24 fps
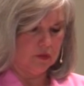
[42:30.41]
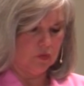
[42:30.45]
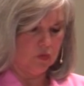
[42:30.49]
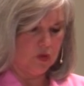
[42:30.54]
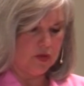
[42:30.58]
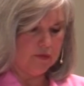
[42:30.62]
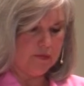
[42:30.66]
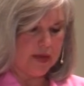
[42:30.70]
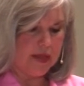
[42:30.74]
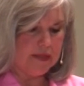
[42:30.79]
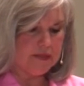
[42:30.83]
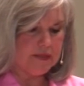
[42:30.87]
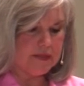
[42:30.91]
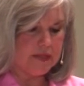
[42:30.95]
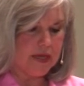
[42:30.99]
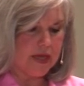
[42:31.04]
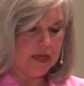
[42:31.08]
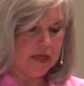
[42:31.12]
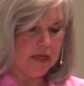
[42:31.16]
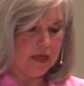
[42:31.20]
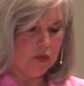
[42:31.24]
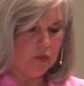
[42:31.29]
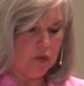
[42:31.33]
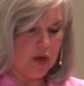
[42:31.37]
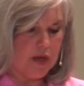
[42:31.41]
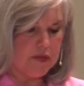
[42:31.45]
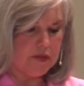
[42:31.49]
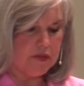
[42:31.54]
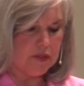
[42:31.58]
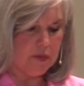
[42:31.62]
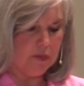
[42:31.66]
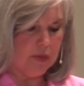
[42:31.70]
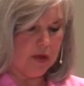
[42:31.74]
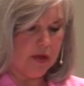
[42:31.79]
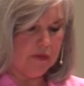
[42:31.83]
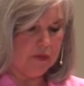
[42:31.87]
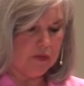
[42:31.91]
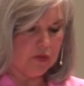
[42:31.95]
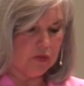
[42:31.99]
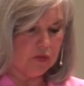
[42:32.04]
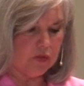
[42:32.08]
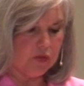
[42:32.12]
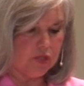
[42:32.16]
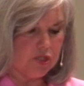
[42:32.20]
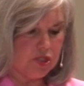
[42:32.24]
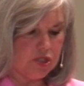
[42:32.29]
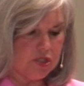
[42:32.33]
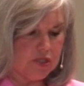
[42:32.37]
One man said he rests upon the
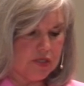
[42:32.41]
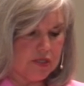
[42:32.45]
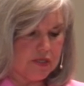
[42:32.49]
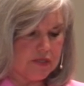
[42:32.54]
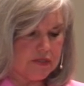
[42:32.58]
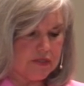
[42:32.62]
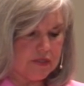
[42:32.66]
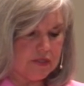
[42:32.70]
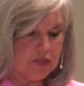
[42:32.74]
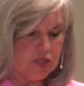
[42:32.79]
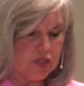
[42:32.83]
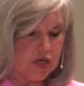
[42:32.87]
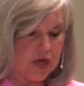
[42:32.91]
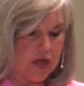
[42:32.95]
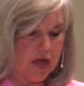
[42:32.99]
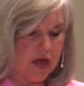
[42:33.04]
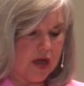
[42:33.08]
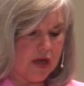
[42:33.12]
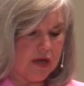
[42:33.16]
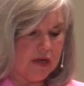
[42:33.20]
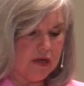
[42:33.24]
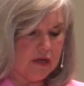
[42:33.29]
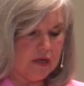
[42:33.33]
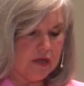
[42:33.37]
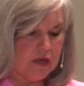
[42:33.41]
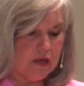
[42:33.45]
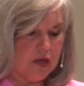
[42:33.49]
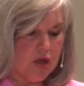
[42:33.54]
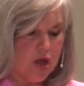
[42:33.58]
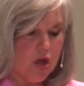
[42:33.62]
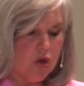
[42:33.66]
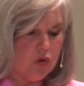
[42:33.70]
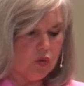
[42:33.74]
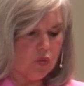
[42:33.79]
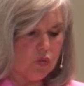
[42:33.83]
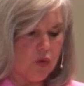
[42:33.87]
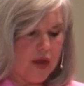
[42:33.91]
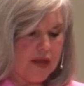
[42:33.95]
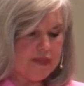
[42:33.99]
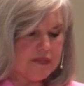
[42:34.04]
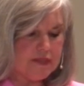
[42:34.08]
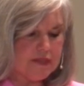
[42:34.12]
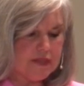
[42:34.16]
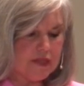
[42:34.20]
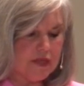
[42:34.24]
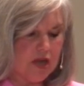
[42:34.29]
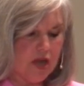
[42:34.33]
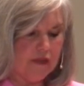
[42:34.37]
Christian as the Shekinah
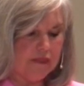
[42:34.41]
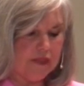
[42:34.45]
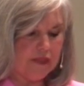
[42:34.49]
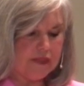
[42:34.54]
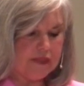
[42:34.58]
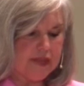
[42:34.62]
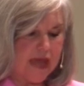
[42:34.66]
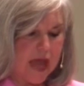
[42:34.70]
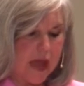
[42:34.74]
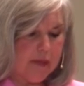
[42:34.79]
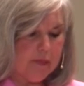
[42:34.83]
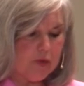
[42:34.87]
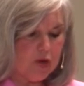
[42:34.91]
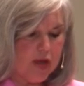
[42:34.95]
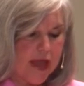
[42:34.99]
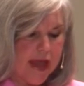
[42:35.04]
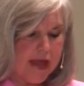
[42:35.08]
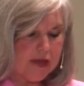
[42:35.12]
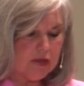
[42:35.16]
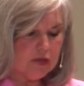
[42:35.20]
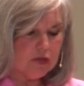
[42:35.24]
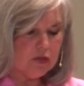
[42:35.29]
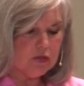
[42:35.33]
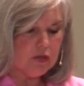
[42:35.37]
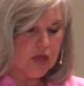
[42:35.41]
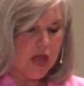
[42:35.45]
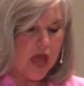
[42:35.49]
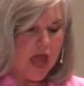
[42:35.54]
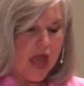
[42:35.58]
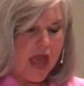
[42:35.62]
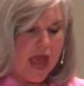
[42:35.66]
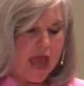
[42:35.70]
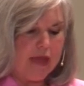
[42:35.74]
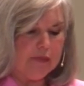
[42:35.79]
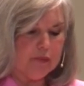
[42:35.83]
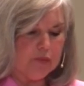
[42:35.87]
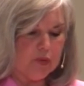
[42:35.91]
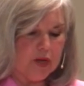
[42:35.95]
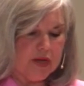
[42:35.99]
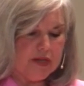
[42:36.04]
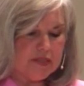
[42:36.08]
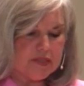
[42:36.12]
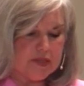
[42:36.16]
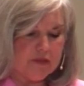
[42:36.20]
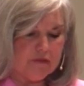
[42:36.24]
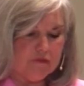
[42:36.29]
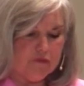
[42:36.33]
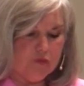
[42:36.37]
rested on the tabernacle and
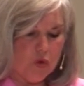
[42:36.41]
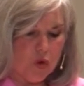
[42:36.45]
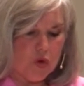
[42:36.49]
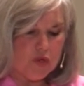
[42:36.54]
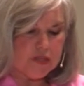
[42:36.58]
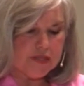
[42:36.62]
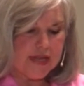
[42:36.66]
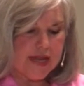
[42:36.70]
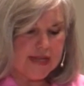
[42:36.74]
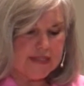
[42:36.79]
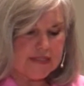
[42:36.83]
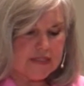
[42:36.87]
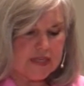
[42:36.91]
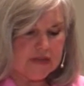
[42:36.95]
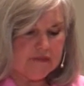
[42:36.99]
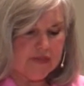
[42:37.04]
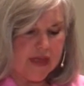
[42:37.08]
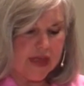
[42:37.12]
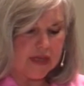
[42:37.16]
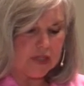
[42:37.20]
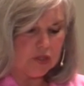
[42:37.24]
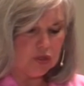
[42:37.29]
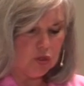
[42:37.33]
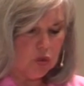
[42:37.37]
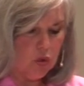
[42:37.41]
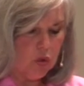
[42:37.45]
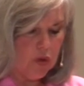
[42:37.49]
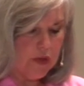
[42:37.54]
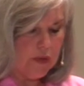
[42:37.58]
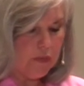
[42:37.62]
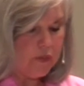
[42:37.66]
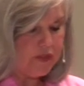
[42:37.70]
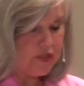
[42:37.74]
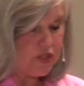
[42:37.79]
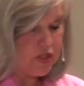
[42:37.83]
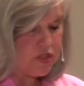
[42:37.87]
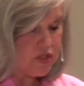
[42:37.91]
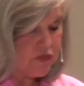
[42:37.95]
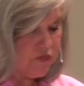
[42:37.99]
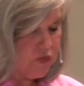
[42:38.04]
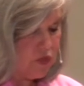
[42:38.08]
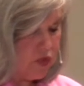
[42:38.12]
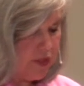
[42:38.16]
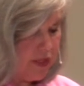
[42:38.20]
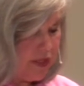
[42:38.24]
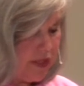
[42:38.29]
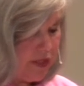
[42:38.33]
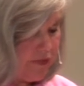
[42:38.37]
brings a foretaste of that glory which is
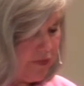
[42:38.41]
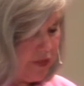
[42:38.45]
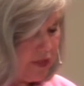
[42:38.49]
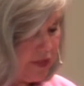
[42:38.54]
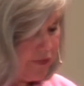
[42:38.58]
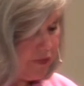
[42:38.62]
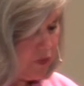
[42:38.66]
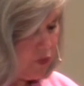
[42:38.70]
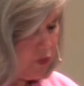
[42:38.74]
fully given at